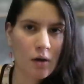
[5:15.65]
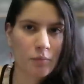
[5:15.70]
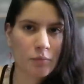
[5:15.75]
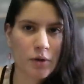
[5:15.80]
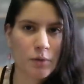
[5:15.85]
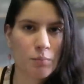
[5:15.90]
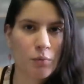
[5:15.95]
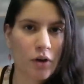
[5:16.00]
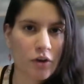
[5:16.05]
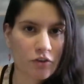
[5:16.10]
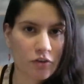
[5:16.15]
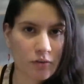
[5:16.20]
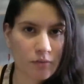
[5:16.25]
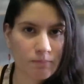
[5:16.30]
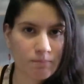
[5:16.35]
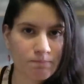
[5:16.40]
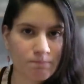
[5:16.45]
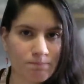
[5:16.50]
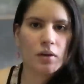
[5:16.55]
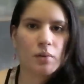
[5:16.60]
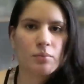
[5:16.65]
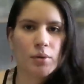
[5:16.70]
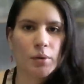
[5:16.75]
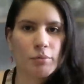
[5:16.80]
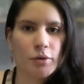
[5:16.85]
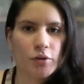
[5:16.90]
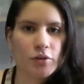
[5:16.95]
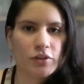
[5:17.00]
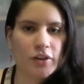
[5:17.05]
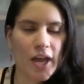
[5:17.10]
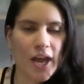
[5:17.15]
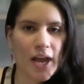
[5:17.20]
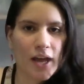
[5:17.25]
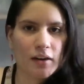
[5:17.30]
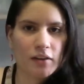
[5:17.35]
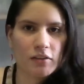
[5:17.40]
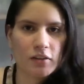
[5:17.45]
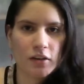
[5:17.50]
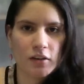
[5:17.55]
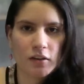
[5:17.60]
keep watching. I'm probably going to
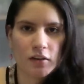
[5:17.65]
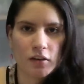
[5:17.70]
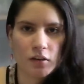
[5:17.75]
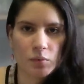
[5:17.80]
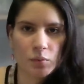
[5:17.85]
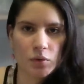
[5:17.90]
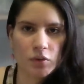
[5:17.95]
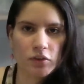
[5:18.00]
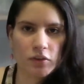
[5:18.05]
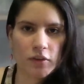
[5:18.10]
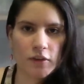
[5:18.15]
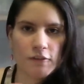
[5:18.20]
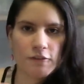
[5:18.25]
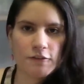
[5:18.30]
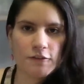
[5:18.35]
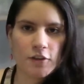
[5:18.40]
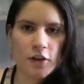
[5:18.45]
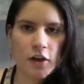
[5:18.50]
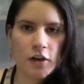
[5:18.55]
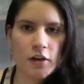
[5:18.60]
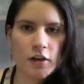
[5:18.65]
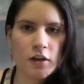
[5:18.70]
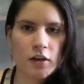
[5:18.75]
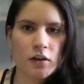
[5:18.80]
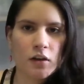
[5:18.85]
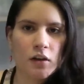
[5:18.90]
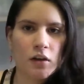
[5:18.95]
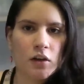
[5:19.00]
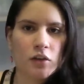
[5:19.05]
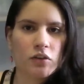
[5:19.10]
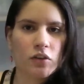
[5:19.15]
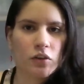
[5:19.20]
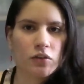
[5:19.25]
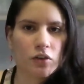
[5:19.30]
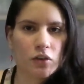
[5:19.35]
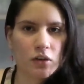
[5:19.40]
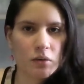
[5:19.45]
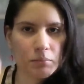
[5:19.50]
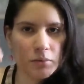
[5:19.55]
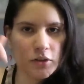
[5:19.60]
annotate it in once I've done it. It's
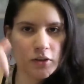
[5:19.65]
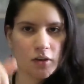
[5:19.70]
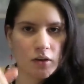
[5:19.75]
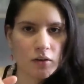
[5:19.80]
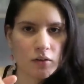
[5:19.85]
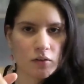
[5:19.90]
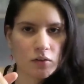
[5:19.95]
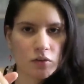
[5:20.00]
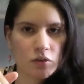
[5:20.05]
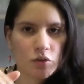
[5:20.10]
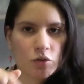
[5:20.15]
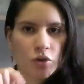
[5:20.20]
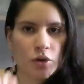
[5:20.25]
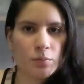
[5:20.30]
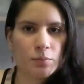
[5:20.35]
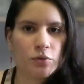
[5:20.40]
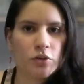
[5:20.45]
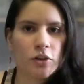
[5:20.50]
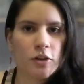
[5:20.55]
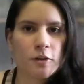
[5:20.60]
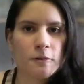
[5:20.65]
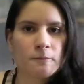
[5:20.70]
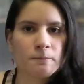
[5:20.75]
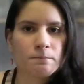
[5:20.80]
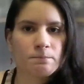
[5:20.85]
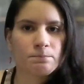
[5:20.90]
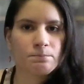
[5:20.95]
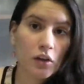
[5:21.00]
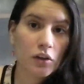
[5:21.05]
also going to be down in the description.